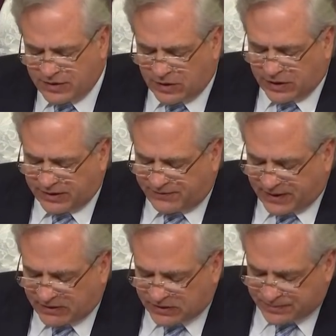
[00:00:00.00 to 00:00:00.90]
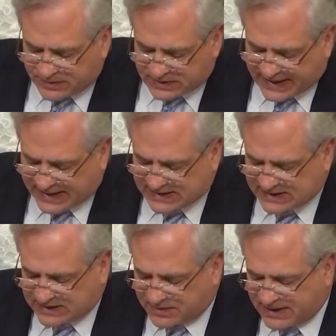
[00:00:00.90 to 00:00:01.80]
Third, the federal tax
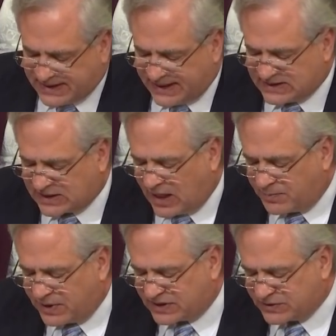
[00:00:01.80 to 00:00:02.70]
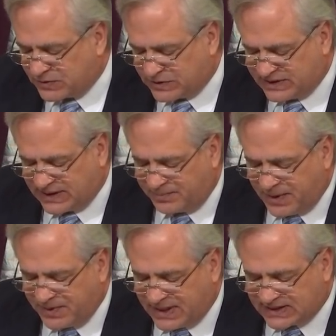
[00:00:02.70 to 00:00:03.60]
system contains complex rules that
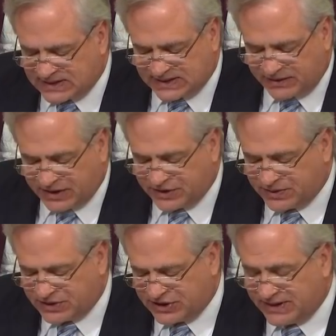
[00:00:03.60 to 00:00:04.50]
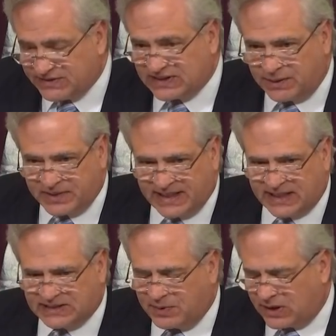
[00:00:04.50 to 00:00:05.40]
may be necessary to achieve some
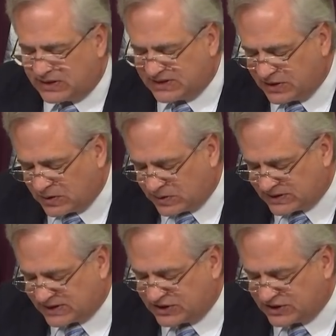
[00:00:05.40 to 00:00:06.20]
tax policy goals,